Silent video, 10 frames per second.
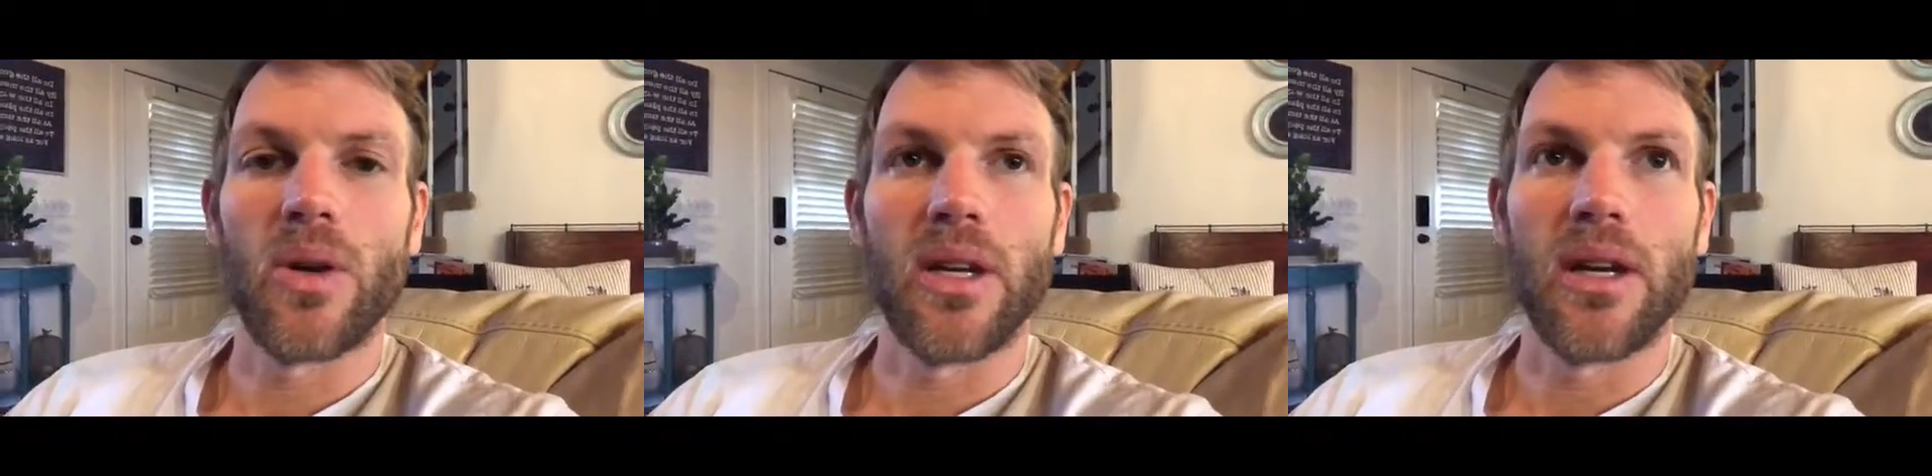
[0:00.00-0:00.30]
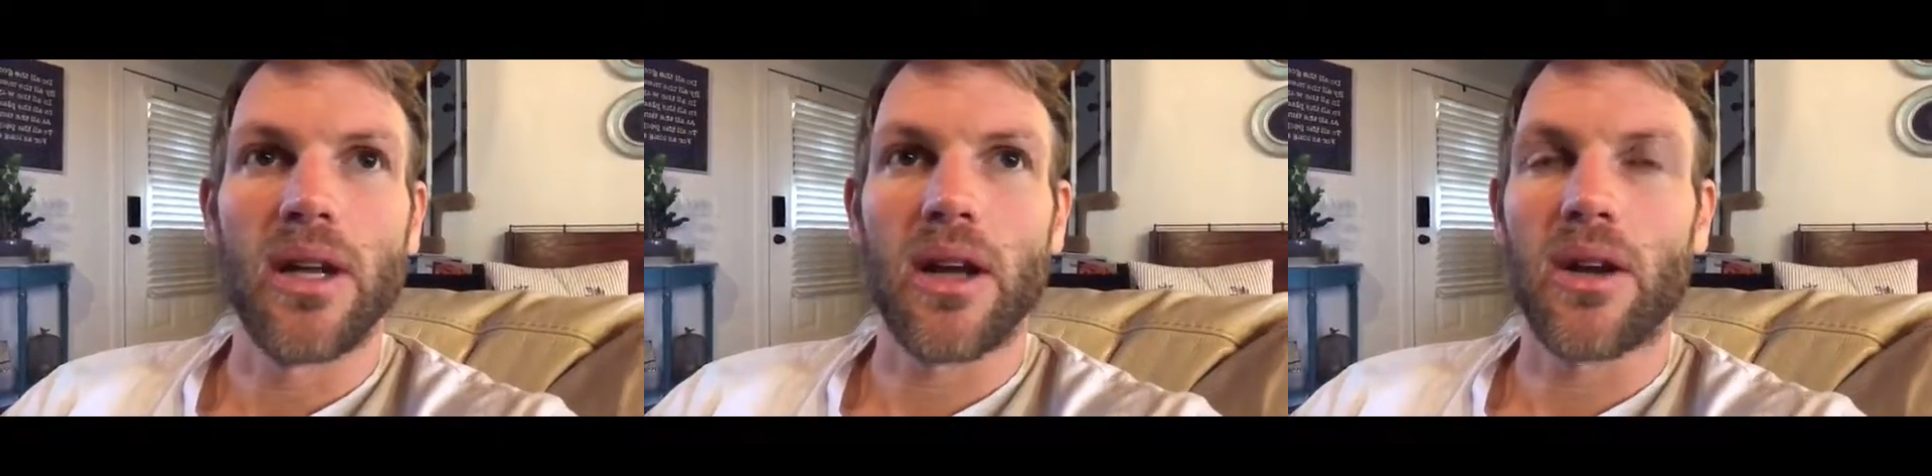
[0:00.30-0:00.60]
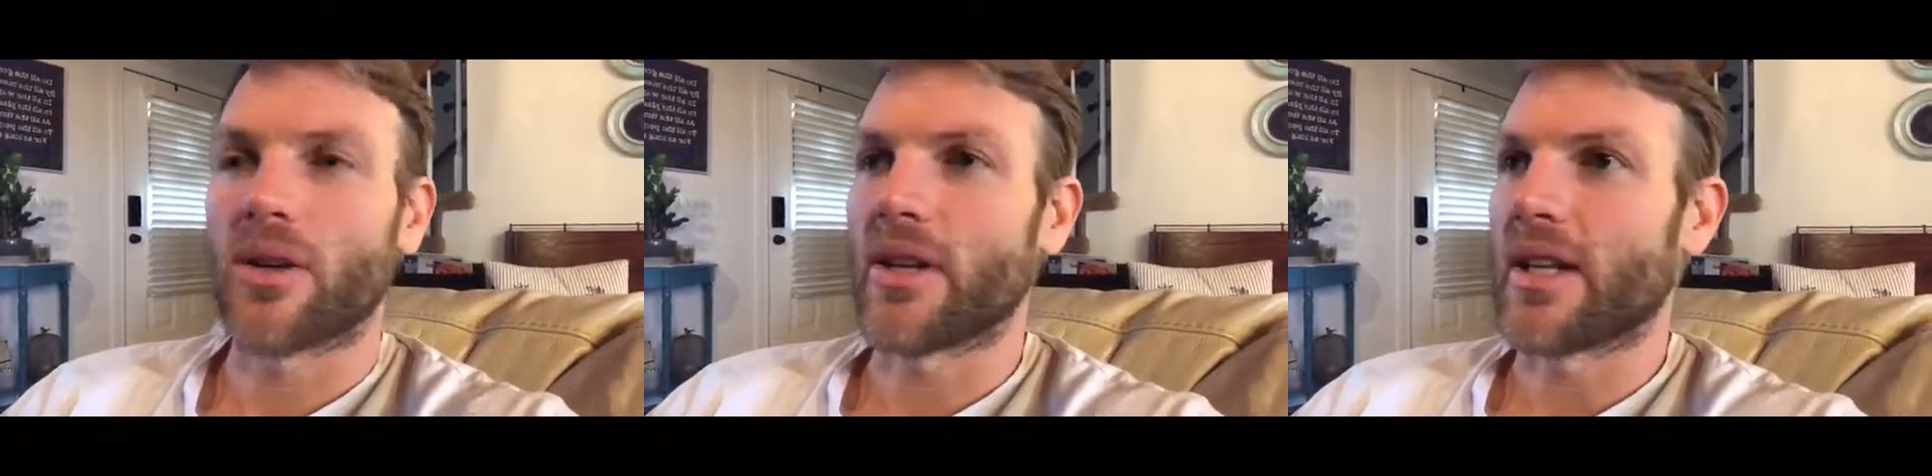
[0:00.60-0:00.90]
And
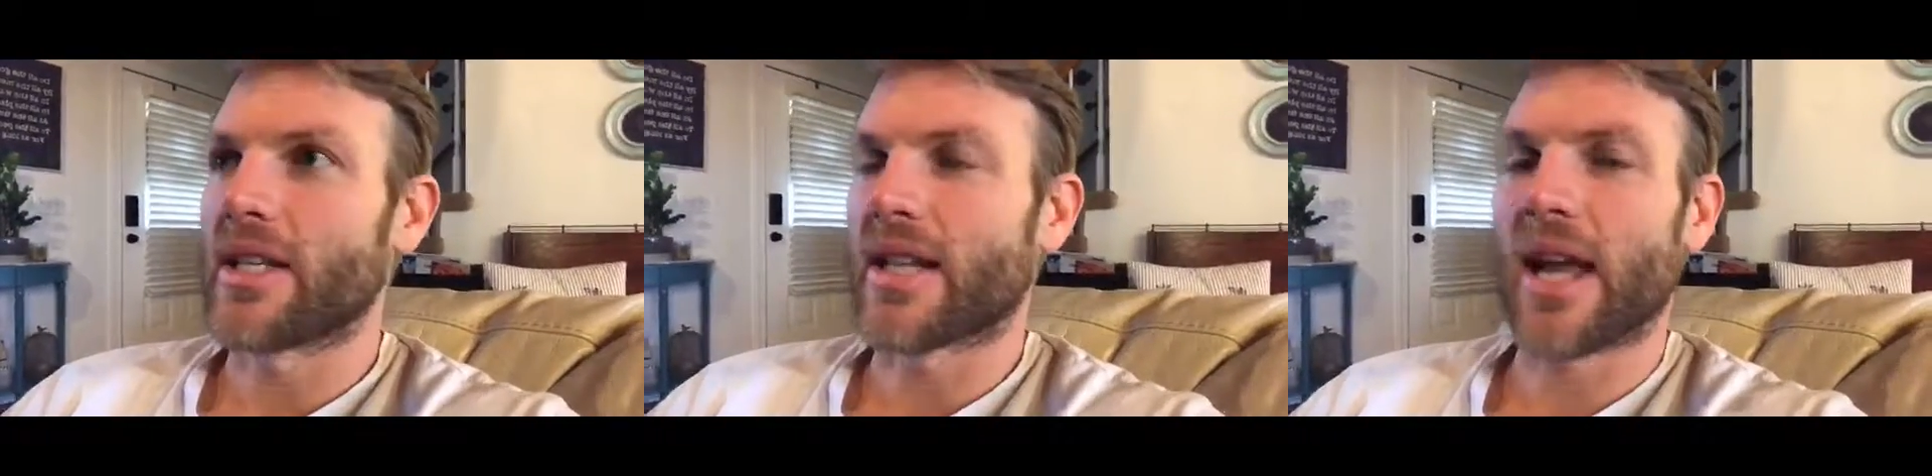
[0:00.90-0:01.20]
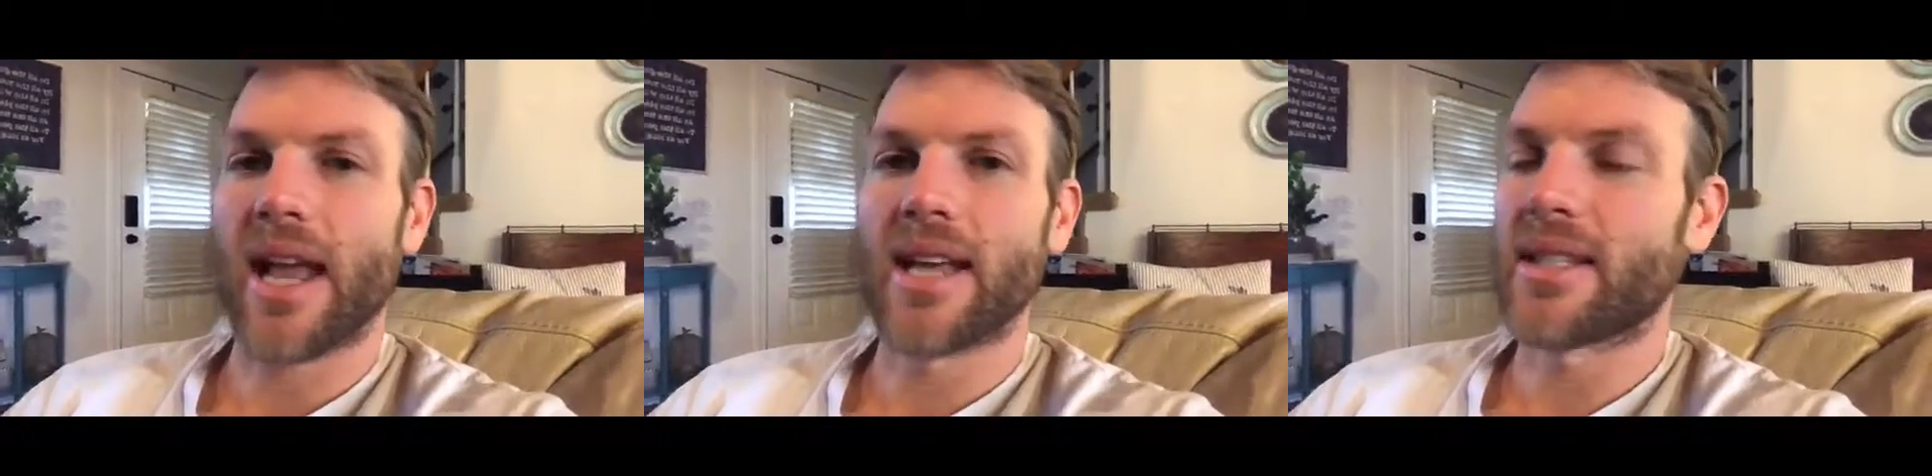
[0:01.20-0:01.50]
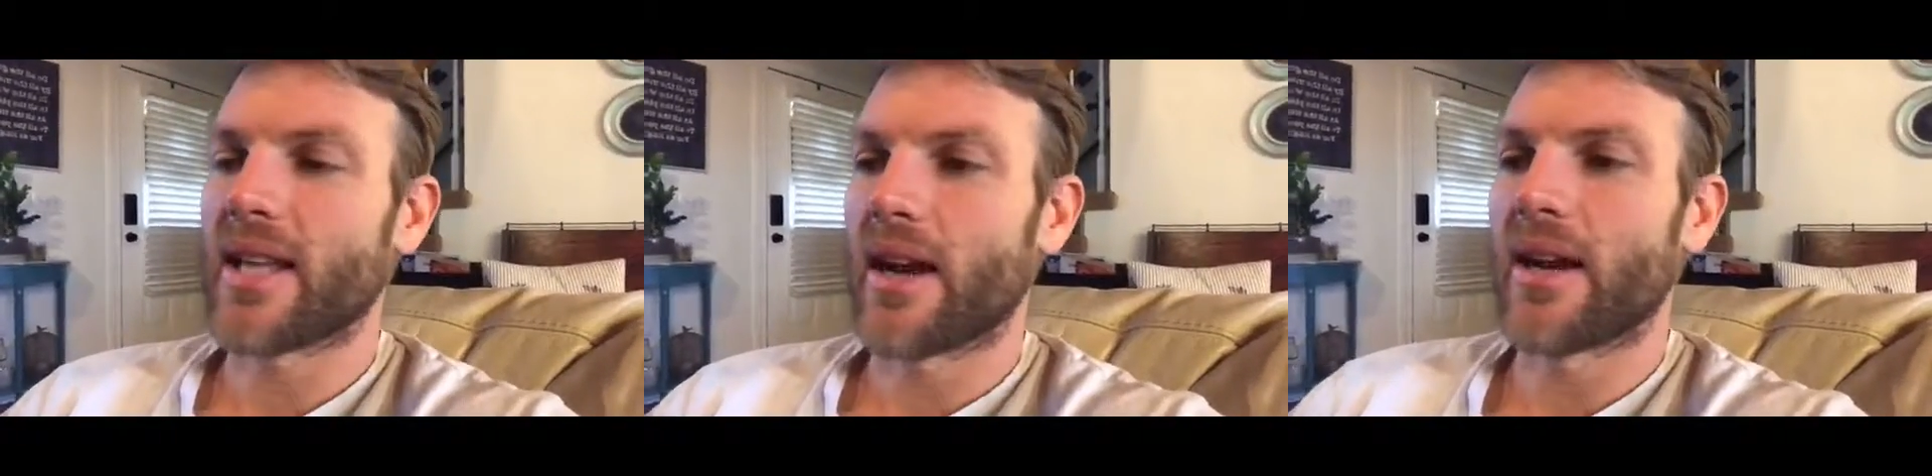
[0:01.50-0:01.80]
he just kind of
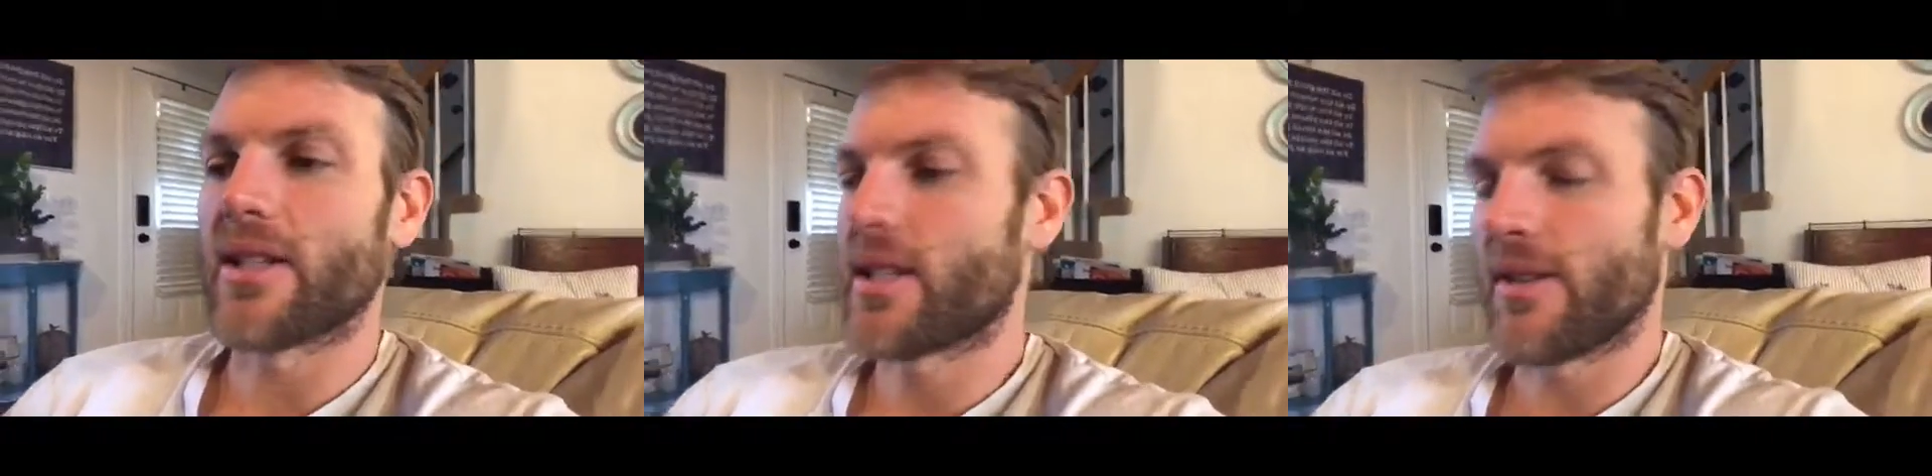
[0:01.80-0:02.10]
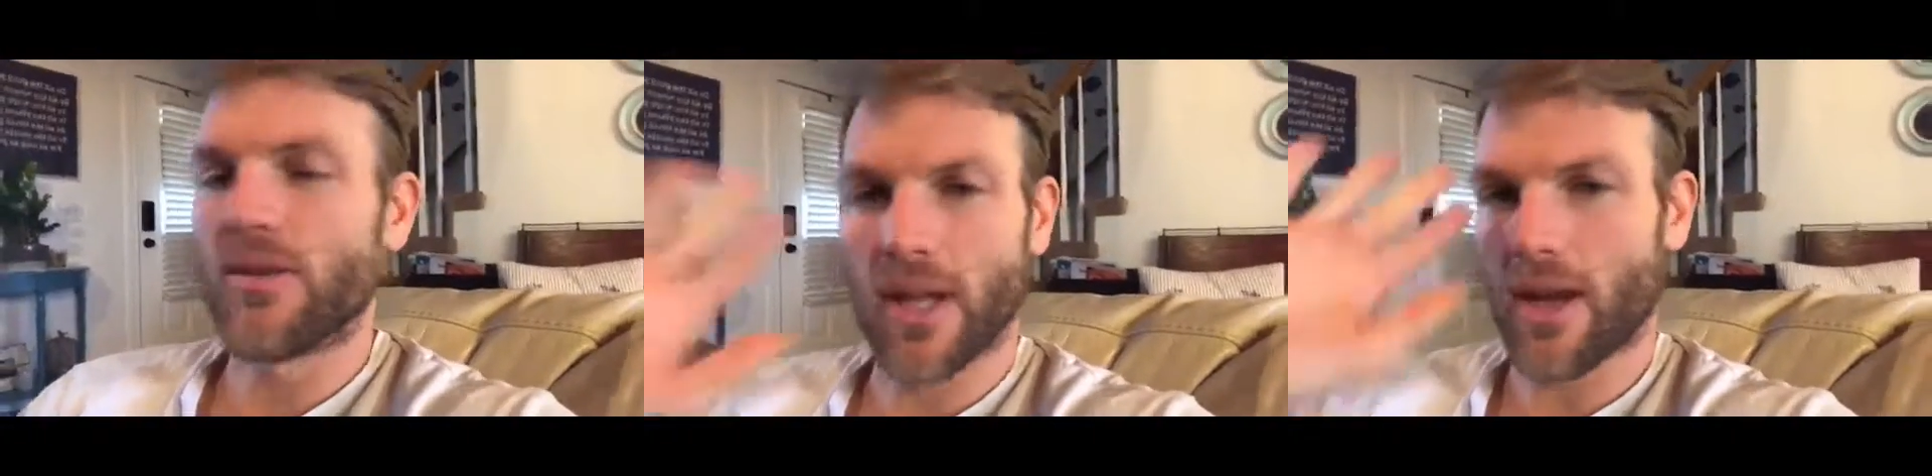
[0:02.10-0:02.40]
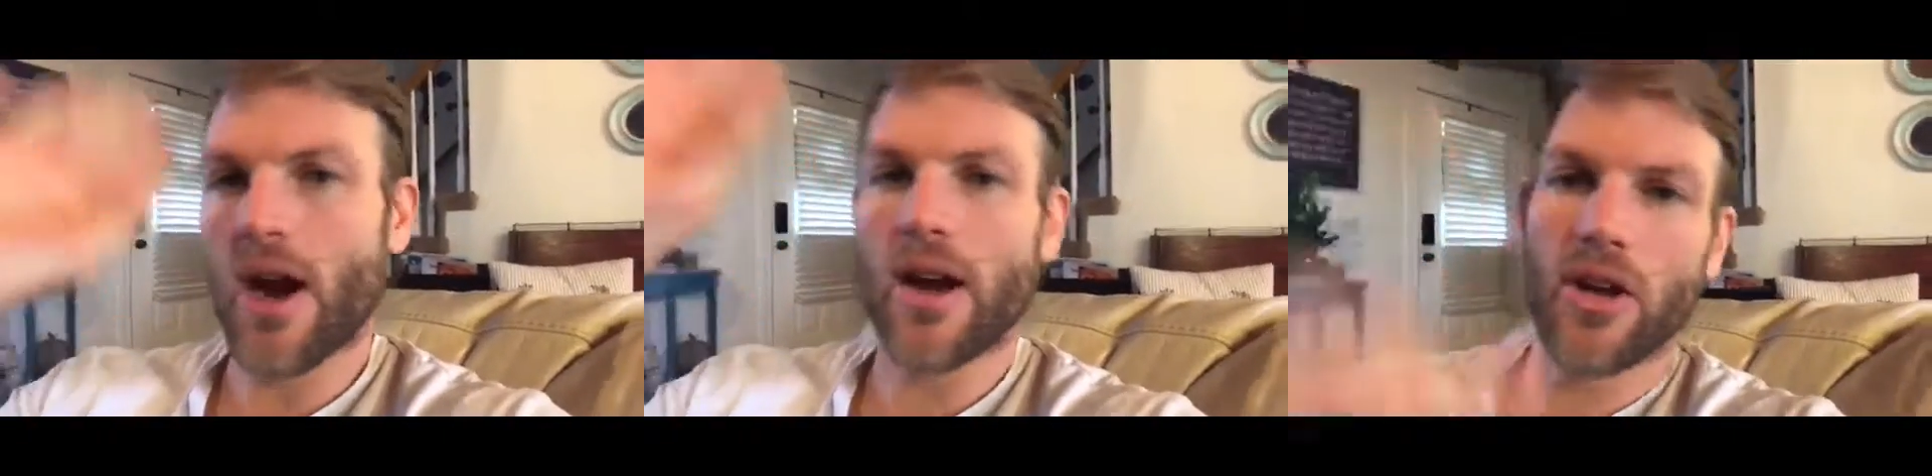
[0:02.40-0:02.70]
hesitated. And Steve was
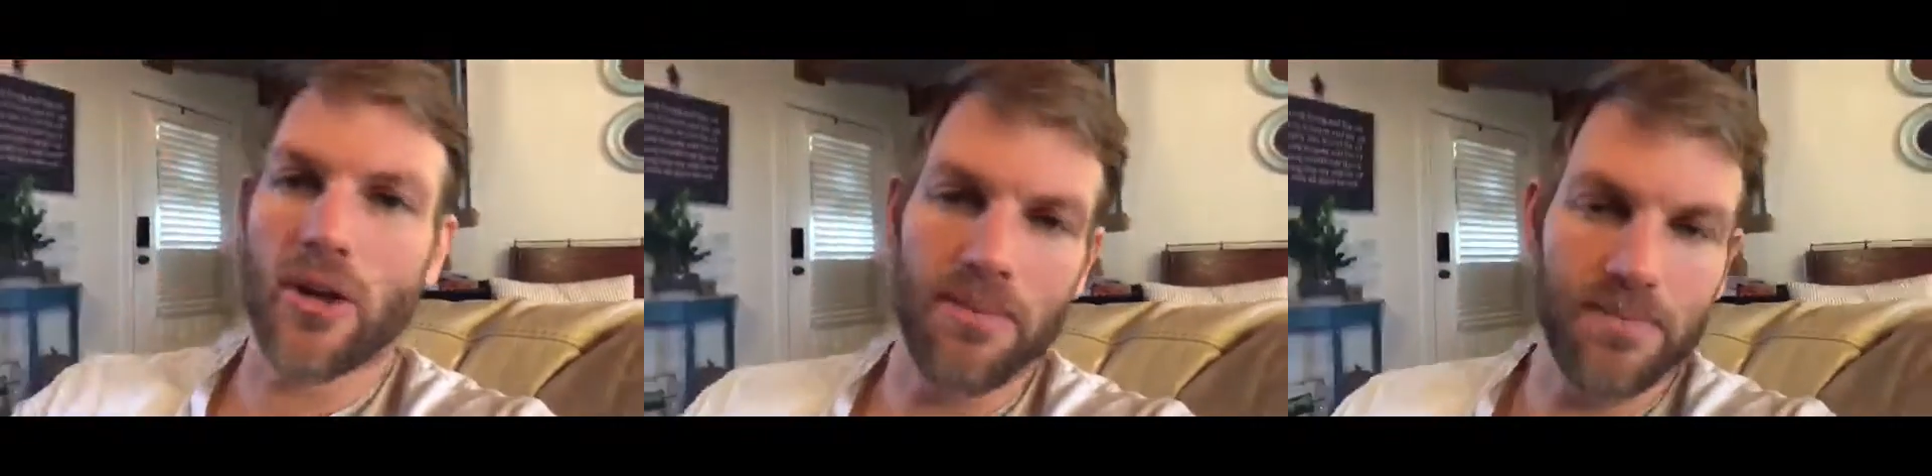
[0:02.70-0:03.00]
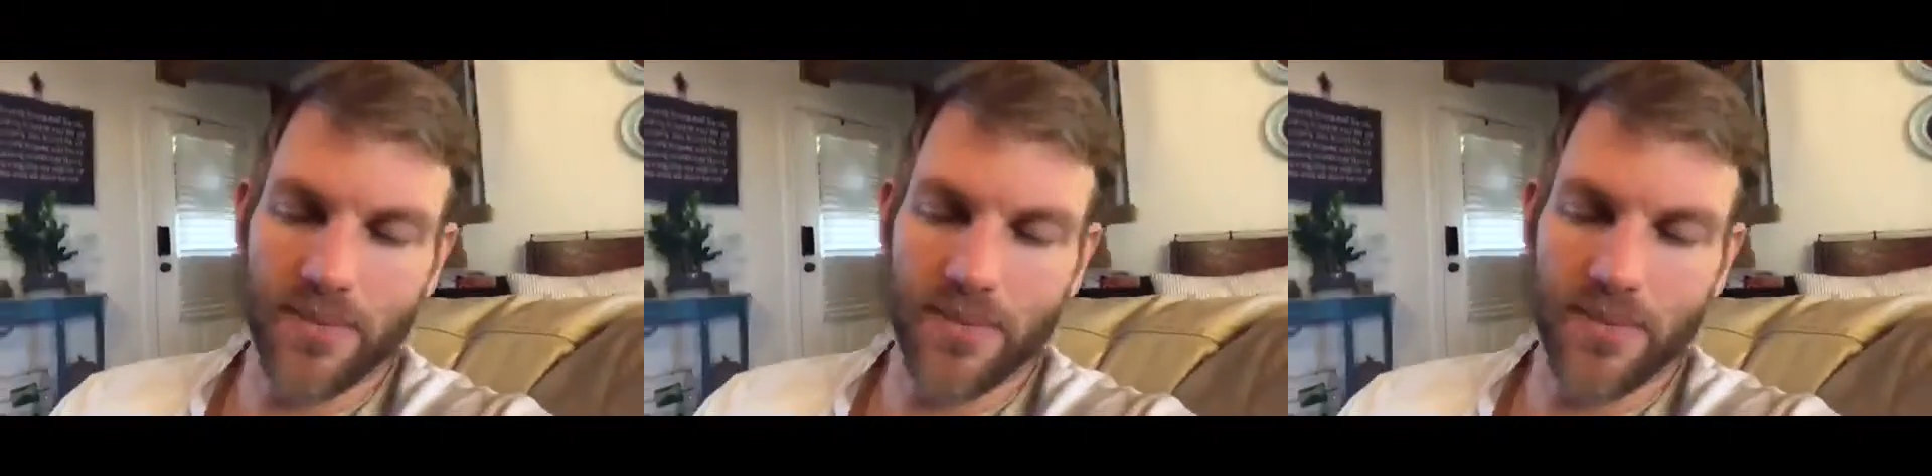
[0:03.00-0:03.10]
like, all right, good.